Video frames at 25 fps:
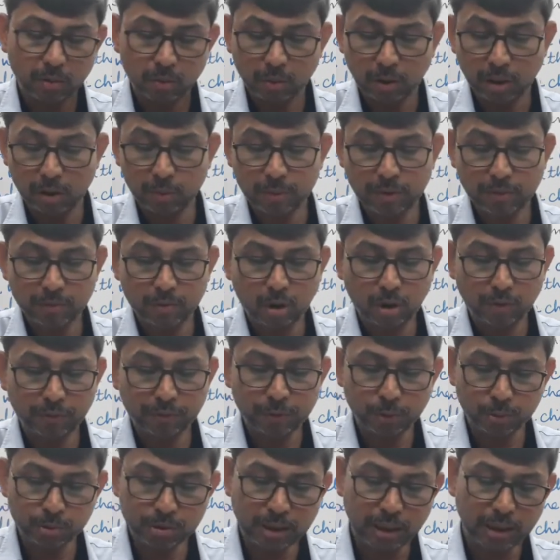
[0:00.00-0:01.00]
Well, we have got
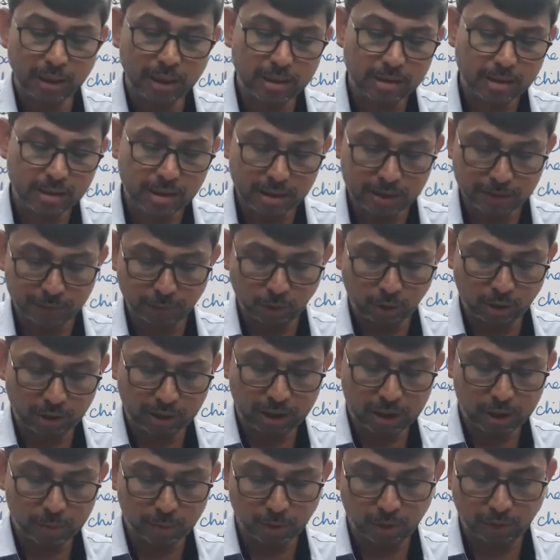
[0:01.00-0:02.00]
few sentences for
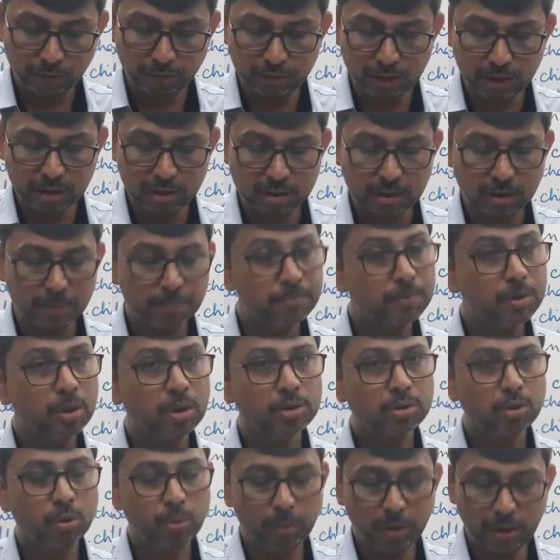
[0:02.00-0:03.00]
each one of these,
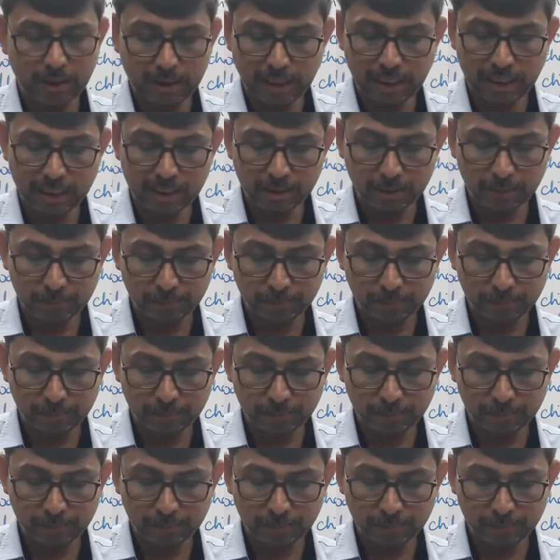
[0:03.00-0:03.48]
so we'll take